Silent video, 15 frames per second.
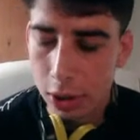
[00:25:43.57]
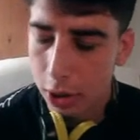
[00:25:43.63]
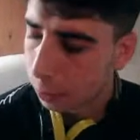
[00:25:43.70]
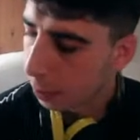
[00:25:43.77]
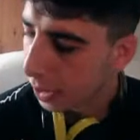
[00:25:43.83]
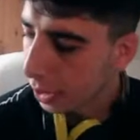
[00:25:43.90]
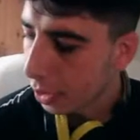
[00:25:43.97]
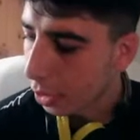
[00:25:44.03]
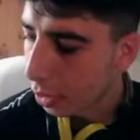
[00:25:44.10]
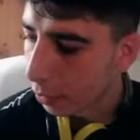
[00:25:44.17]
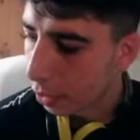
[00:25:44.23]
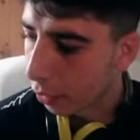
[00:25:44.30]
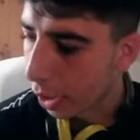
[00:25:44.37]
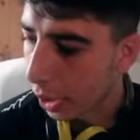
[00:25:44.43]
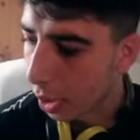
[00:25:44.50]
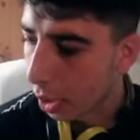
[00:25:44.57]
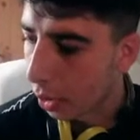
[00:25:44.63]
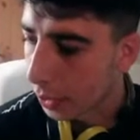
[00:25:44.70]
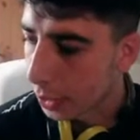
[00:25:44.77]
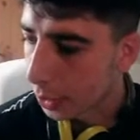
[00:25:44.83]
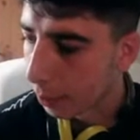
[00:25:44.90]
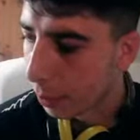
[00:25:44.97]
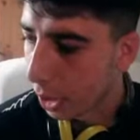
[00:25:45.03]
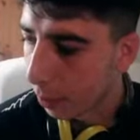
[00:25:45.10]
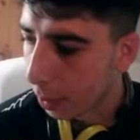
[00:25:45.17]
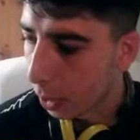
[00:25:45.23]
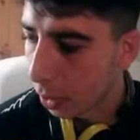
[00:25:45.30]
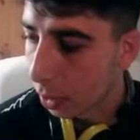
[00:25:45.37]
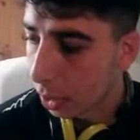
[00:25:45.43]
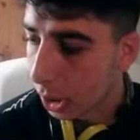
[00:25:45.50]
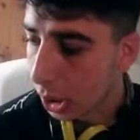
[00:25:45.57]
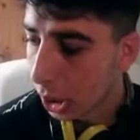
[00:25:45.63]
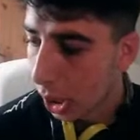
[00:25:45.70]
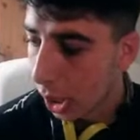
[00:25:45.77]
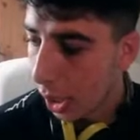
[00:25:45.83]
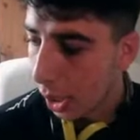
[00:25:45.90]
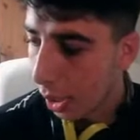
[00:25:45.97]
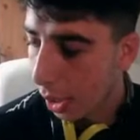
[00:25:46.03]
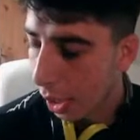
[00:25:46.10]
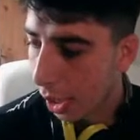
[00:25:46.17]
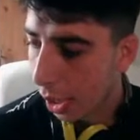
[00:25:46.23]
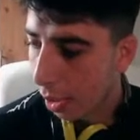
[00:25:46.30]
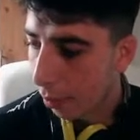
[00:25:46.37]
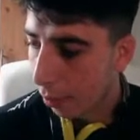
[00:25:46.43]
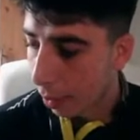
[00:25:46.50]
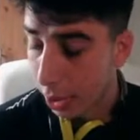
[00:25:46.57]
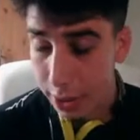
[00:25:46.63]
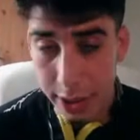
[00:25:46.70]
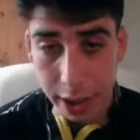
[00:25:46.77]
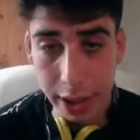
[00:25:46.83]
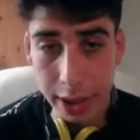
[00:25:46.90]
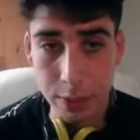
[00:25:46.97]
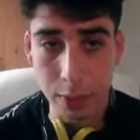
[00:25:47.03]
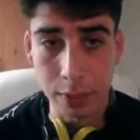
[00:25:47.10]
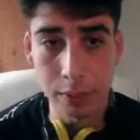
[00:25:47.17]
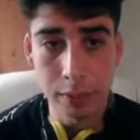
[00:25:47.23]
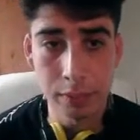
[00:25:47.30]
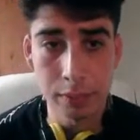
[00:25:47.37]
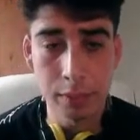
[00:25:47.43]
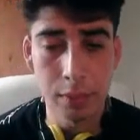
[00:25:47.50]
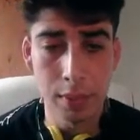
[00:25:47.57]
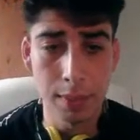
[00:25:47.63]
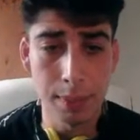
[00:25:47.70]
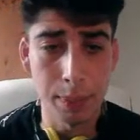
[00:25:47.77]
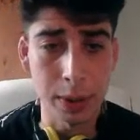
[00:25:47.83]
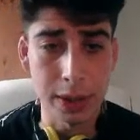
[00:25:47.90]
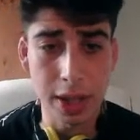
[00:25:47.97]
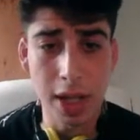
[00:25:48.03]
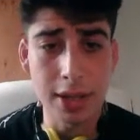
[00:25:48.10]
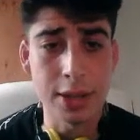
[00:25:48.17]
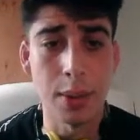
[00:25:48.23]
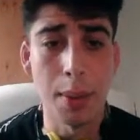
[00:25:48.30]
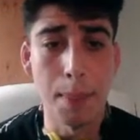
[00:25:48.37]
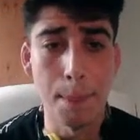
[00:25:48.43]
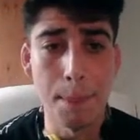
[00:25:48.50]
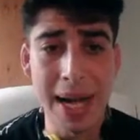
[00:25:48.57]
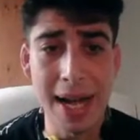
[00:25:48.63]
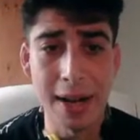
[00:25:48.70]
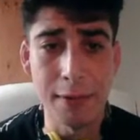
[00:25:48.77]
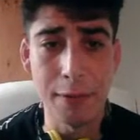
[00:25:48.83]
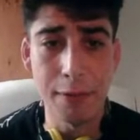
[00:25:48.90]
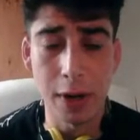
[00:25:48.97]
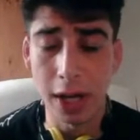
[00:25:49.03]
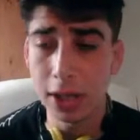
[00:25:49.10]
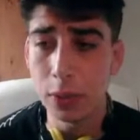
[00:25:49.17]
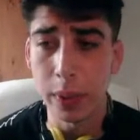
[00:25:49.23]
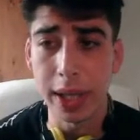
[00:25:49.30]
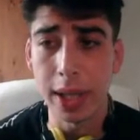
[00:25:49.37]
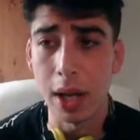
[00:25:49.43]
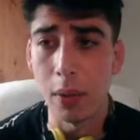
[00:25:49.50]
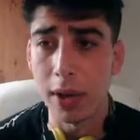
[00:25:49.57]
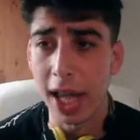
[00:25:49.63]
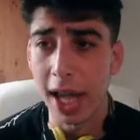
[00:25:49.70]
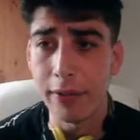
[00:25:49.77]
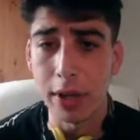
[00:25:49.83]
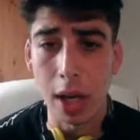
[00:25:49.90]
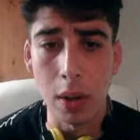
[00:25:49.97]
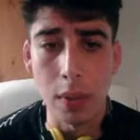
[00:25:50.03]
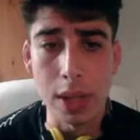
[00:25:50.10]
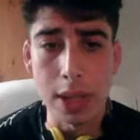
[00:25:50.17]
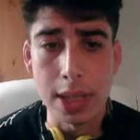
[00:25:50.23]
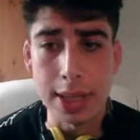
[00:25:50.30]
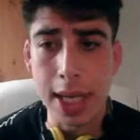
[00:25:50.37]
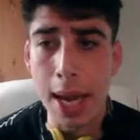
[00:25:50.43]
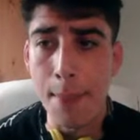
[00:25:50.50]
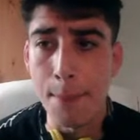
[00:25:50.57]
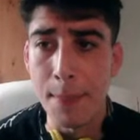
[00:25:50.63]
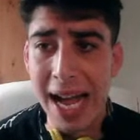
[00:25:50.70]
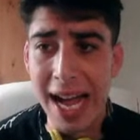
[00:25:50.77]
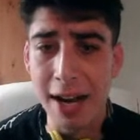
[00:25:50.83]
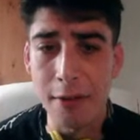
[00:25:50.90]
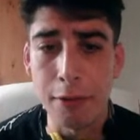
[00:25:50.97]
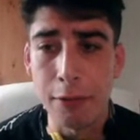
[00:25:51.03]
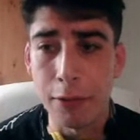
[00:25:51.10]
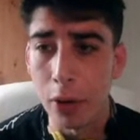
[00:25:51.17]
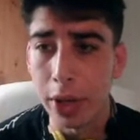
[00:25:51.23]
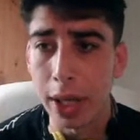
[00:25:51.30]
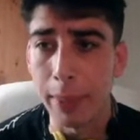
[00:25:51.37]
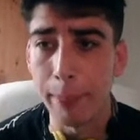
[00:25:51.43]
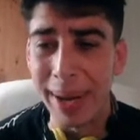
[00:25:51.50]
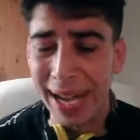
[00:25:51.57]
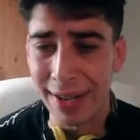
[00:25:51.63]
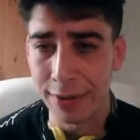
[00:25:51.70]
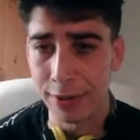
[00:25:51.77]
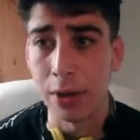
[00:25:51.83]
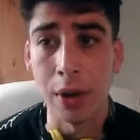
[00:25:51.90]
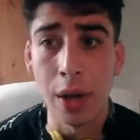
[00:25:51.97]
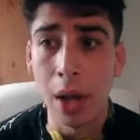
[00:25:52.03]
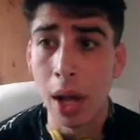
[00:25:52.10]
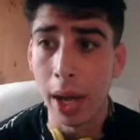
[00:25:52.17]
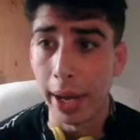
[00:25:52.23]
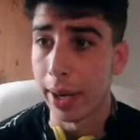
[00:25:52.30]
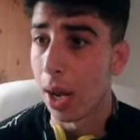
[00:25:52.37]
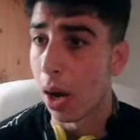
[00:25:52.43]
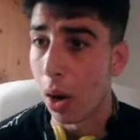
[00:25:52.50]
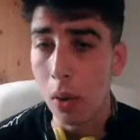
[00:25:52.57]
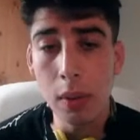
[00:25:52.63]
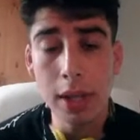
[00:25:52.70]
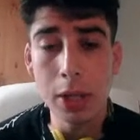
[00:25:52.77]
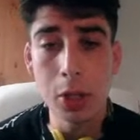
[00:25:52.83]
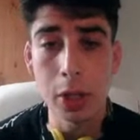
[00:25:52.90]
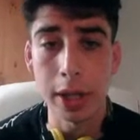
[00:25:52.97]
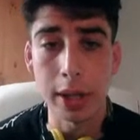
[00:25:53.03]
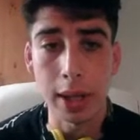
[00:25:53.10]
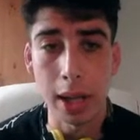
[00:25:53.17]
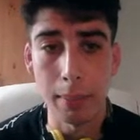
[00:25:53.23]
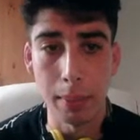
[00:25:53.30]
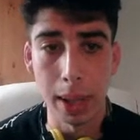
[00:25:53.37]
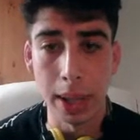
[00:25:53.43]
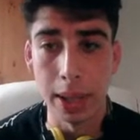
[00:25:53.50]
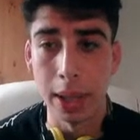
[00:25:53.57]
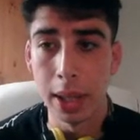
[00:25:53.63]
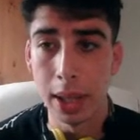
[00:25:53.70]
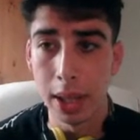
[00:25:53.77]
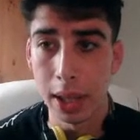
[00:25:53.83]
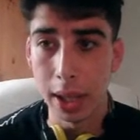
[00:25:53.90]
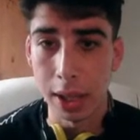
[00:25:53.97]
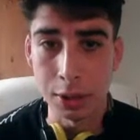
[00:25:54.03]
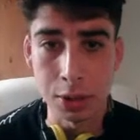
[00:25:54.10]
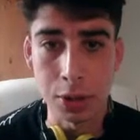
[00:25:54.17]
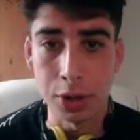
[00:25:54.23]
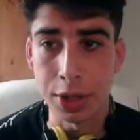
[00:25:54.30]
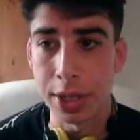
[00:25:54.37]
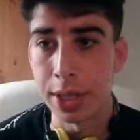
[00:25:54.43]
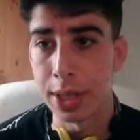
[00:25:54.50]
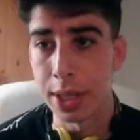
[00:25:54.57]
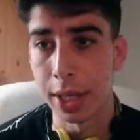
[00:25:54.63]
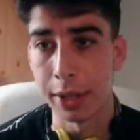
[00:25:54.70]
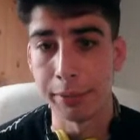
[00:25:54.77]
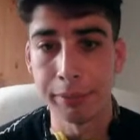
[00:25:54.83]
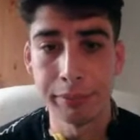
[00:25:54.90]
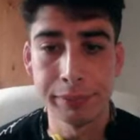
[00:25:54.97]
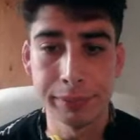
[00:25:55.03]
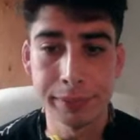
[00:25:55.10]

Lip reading: Speaking of great wholesome people, because he is one, but he's also a mad. I tweeted out Kevin Owens is a mad fucking bastard, and holy shit, that man is just insane.